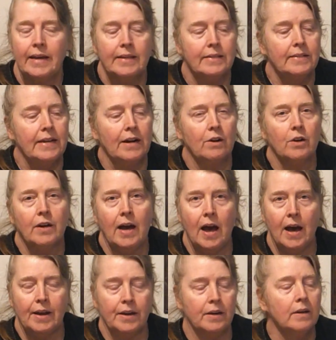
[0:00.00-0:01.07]
It's
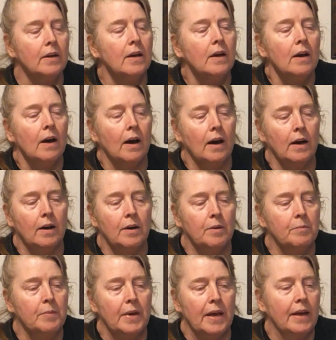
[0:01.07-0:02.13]
terracotta,
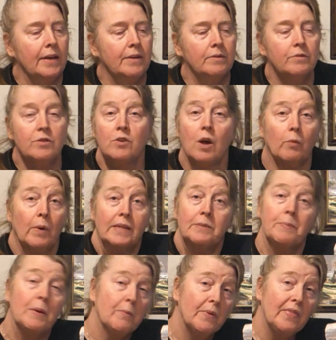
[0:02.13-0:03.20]
and a
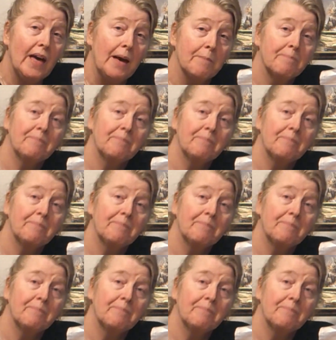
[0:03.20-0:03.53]
recipe with that.